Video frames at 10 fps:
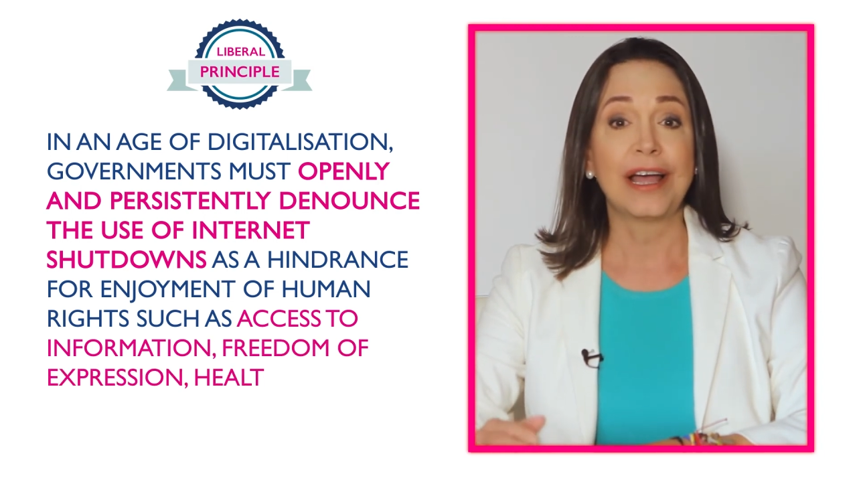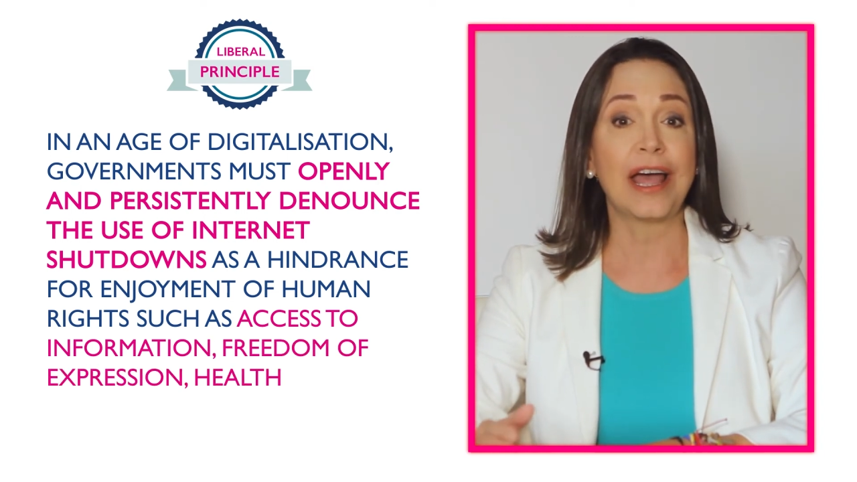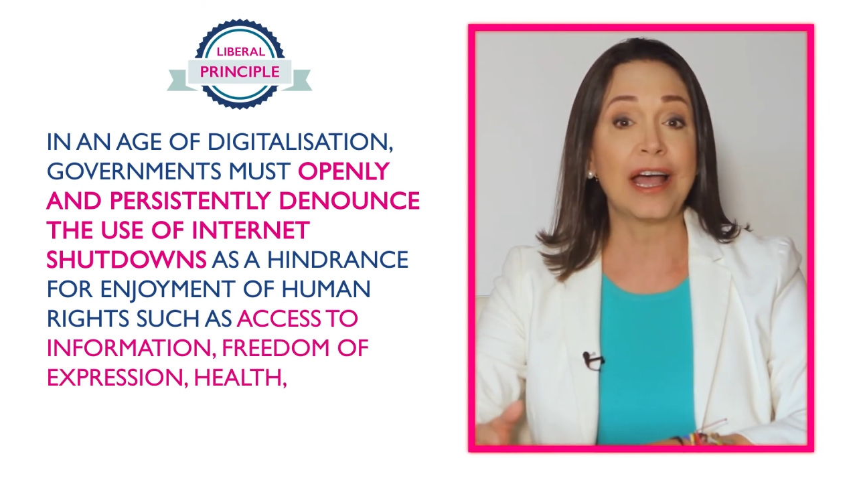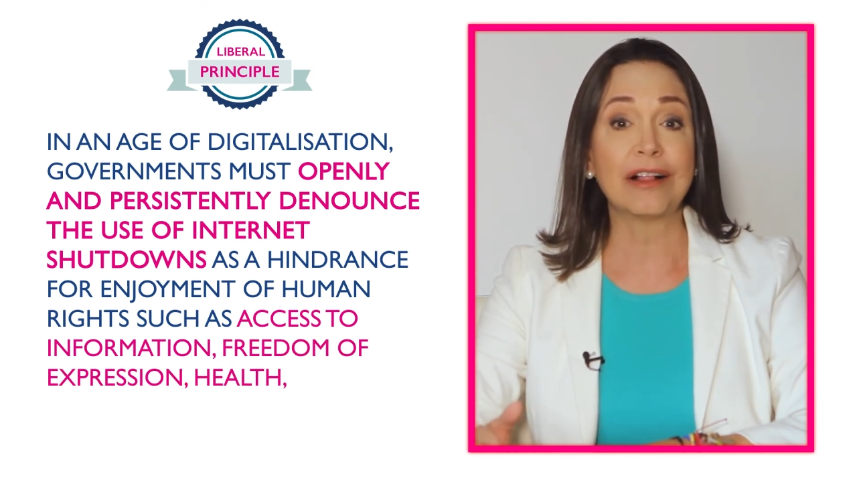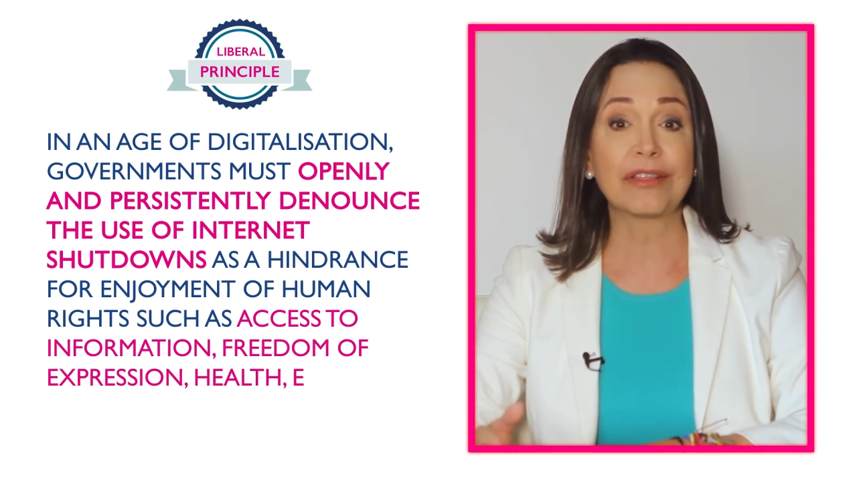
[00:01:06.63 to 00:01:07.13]

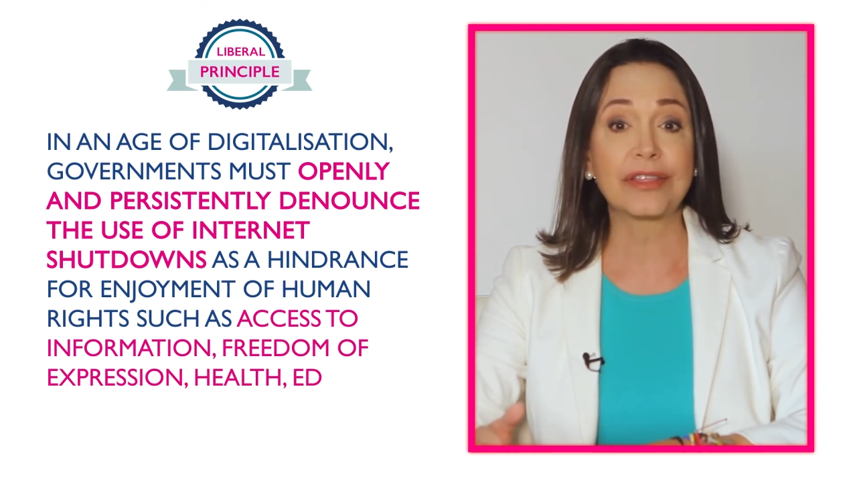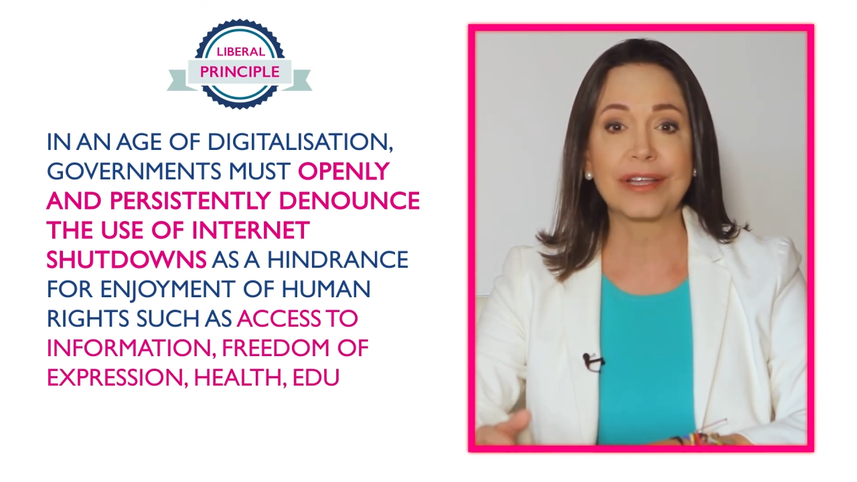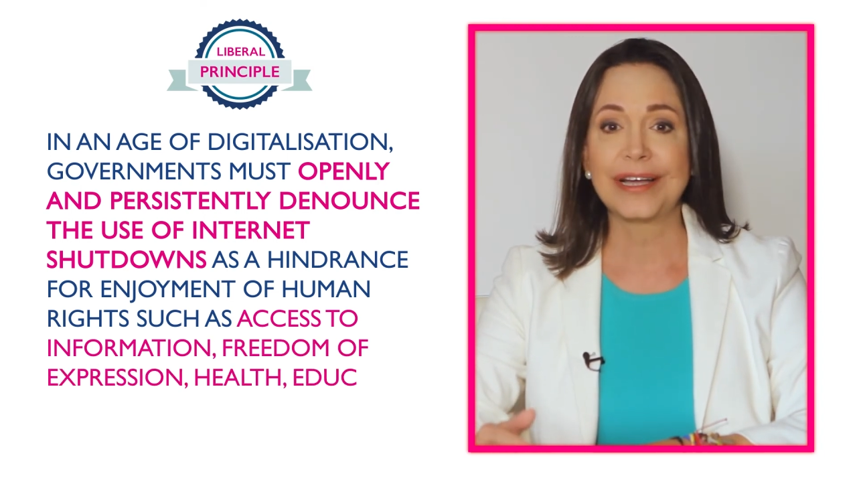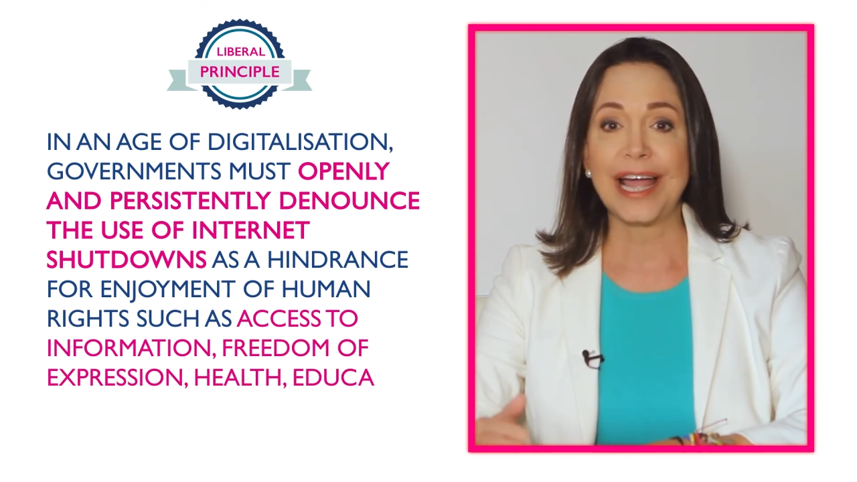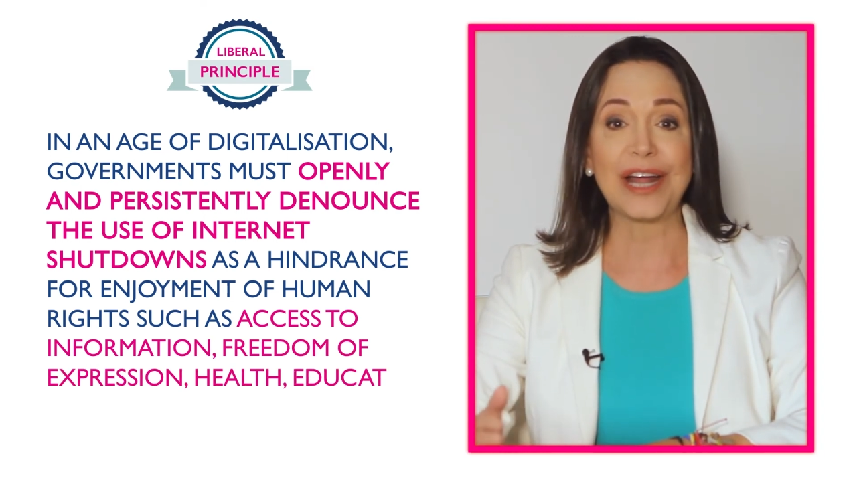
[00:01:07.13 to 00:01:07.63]
health,
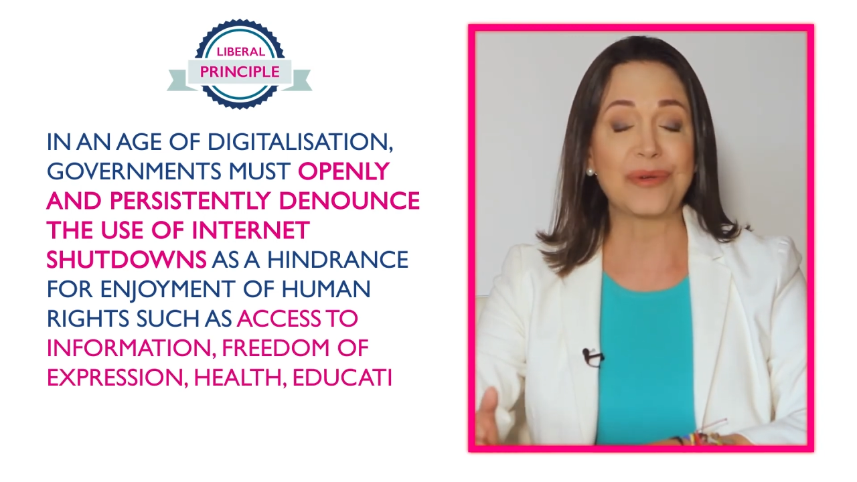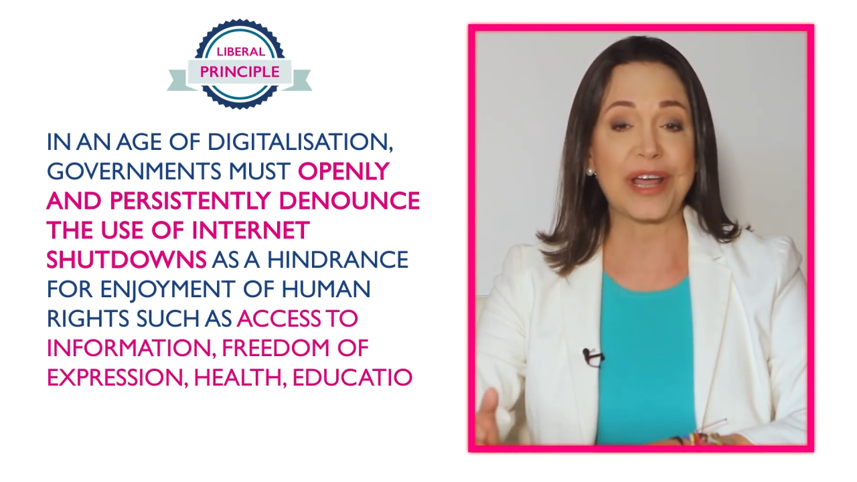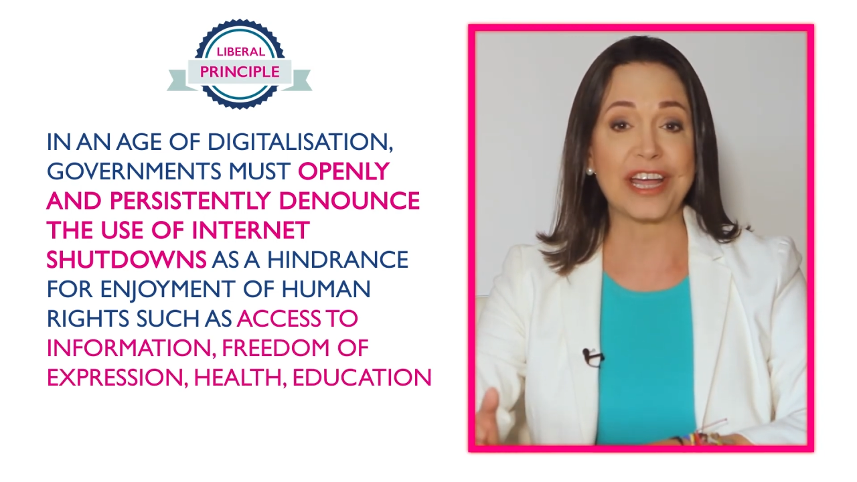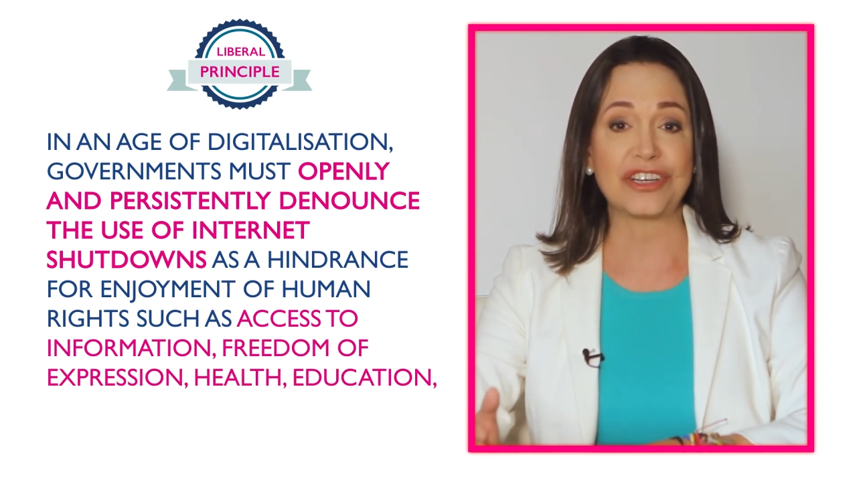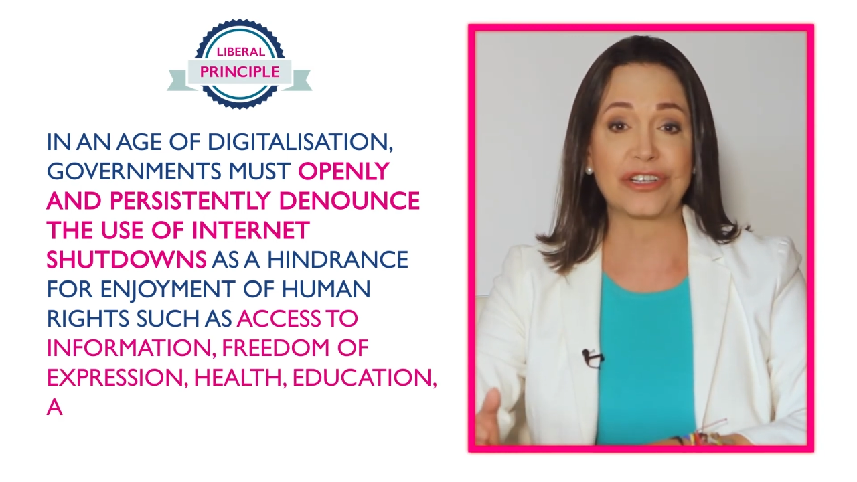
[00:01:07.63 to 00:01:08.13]

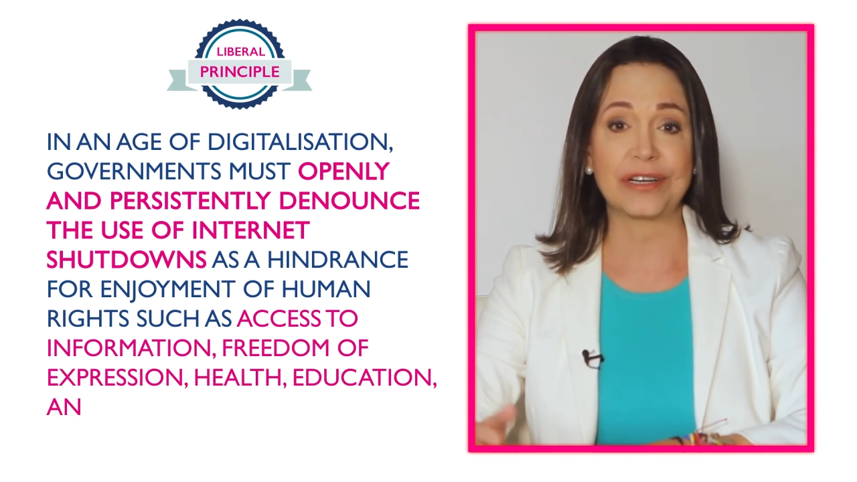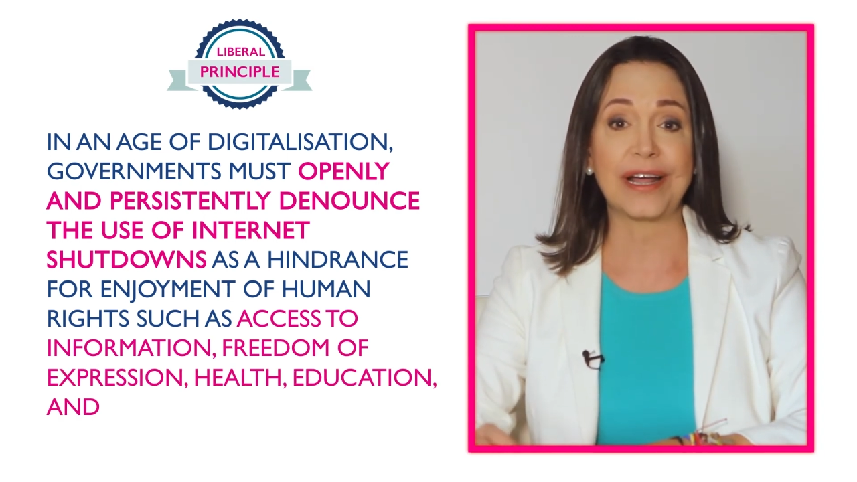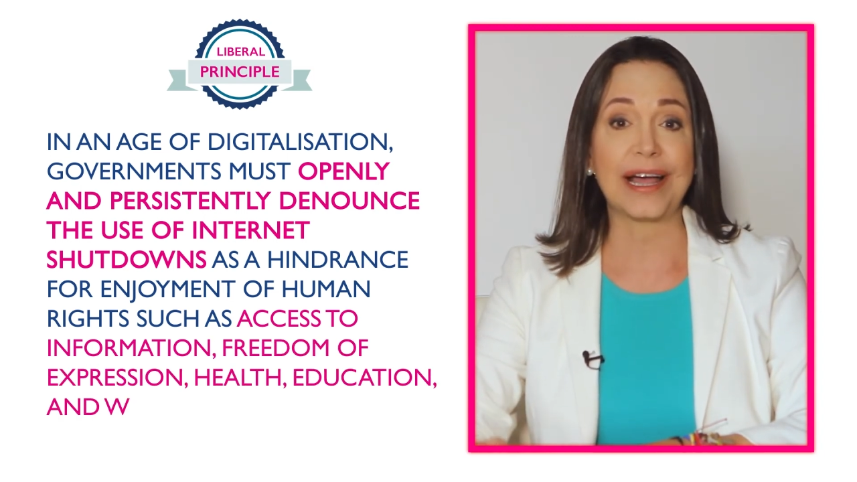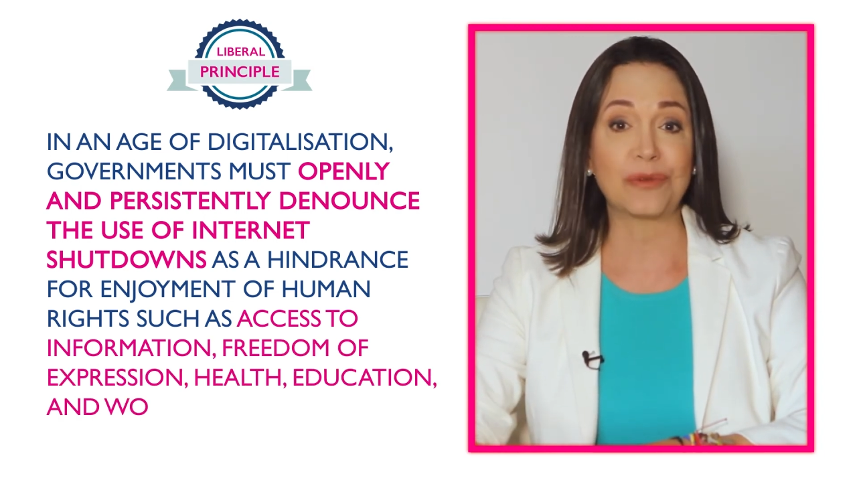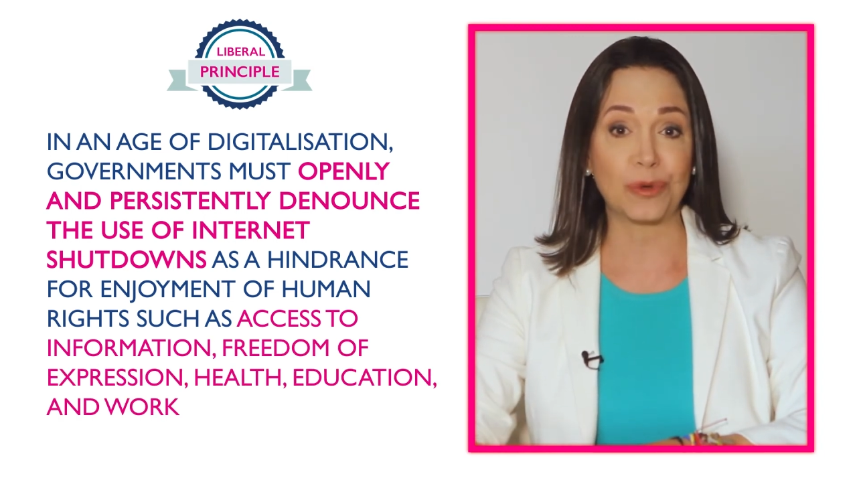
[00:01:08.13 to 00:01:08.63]
education,
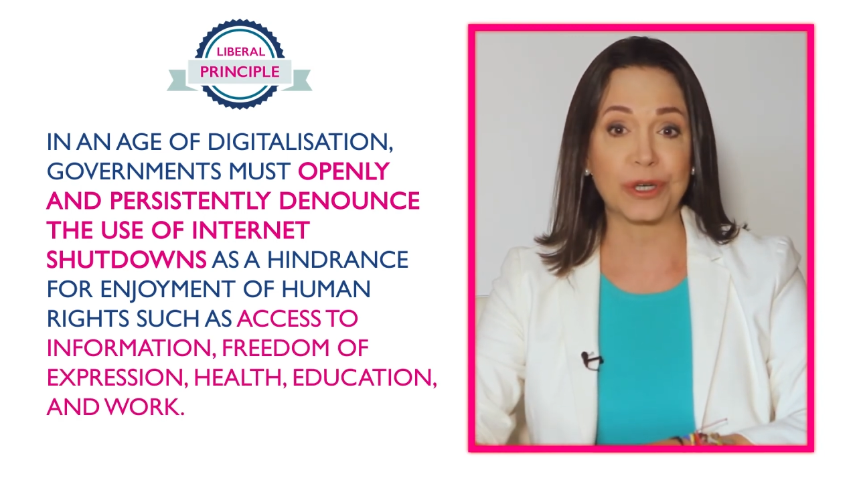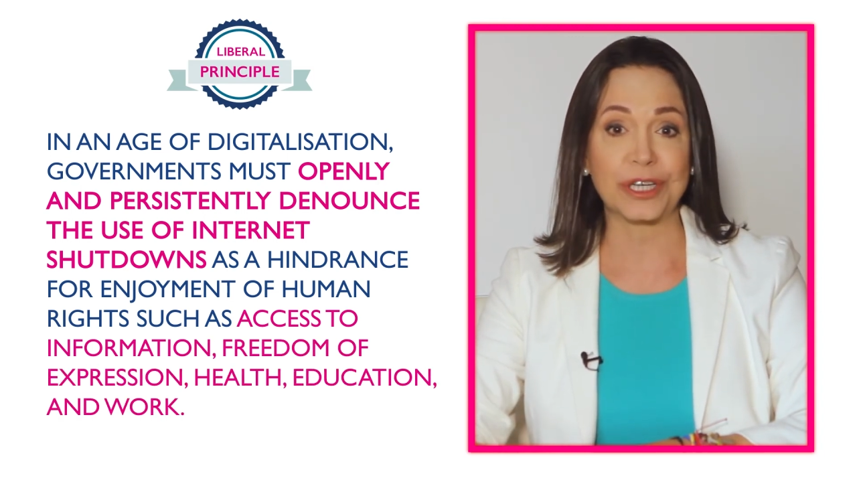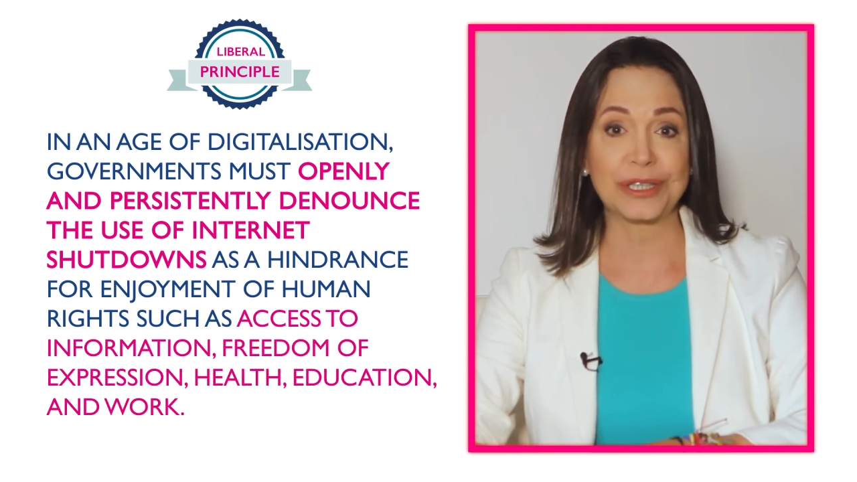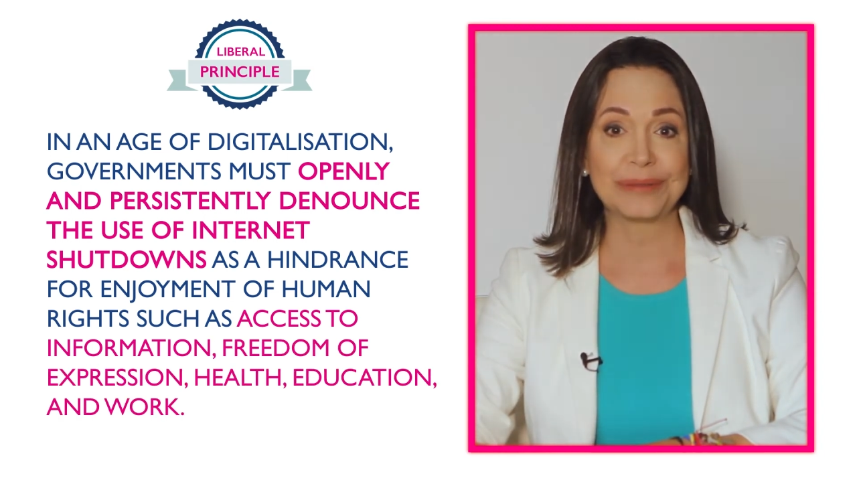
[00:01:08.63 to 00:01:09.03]
and work.